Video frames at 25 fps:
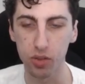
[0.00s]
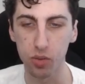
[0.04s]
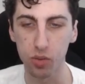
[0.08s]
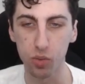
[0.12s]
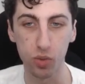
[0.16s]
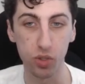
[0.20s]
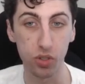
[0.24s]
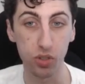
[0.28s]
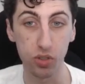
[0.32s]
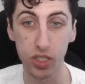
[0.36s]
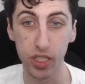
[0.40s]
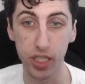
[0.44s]
the
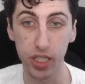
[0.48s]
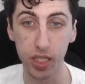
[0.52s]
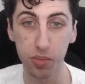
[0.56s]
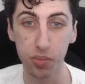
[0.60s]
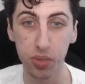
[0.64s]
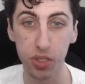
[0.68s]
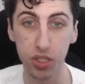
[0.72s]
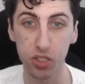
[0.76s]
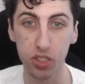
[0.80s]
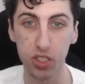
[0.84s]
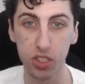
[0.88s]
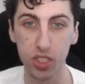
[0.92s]
World
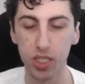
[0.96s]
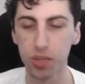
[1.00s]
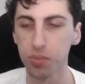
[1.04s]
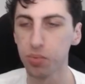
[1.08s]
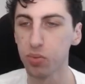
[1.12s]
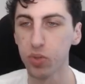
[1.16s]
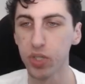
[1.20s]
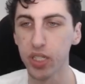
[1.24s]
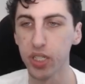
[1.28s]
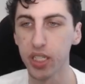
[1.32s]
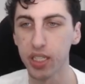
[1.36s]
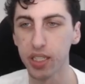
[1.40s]

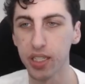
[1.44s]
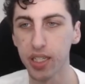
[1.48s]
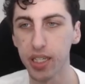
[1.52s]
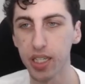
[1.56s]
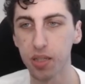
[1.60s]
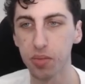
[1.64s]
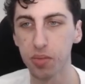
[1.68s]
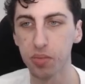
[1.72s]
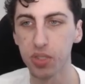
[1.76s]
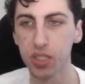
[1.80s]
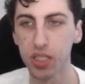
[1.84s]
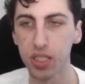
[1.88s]
Championship, winning
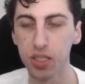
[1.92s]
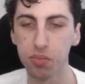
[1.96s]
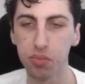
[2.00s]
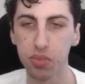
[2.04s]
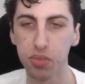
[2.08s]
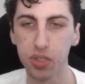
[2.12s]
games in